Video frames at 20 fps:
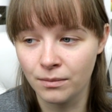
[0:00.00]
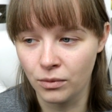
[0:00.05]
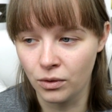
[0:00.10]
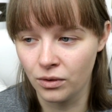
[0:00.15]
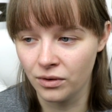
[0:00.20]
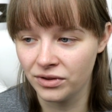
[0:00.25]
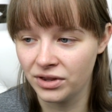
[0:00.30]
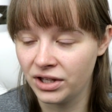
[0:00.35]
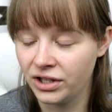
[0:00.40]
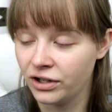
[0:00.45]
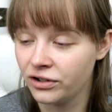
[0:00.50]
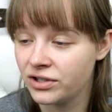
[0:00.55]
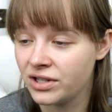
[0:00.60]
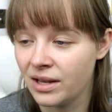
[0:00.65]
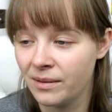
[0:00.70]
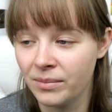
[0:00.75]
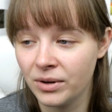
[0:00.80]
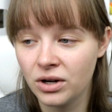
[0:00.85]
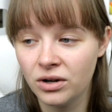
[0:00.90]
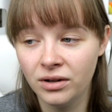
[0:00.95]
more than your
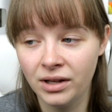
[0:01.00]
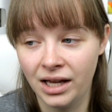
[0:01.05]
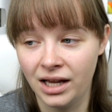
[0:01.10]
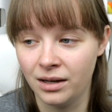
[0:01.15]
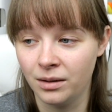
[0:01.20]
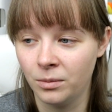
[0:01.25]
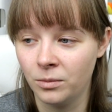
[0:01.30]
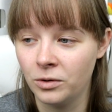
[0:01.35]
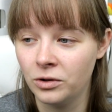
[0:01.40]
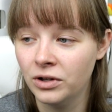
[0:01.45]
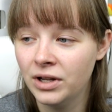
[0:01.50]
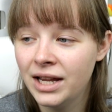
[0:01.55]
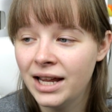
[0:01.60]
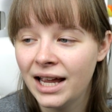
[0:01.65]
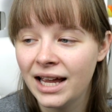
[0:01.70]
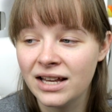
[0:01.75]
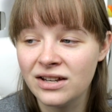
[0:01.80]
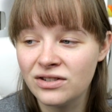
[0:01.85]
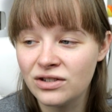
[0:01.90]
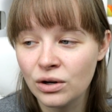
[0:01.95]
typical animal
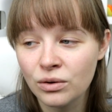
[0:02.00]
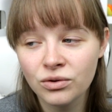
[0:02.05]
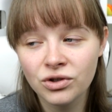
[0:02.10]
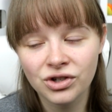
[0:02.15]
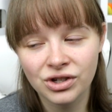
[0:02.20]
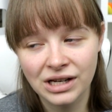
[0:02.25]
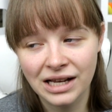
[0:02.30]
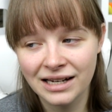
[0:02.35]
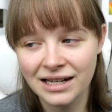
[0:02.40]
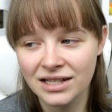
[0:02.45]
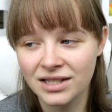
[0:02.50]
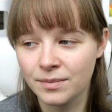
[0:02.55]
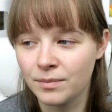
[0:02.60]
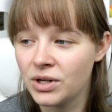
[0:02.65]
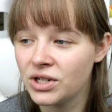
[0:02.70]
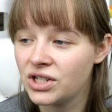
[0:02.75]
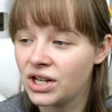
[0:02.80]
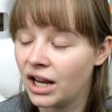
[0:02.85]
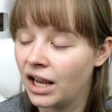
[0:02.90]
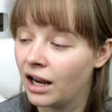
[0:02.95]
and don't shed as
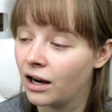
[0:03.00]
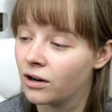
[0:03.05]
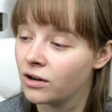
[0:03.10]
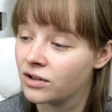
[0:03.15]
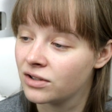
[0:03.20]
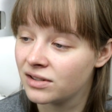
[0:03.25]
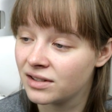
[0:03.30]
much hair or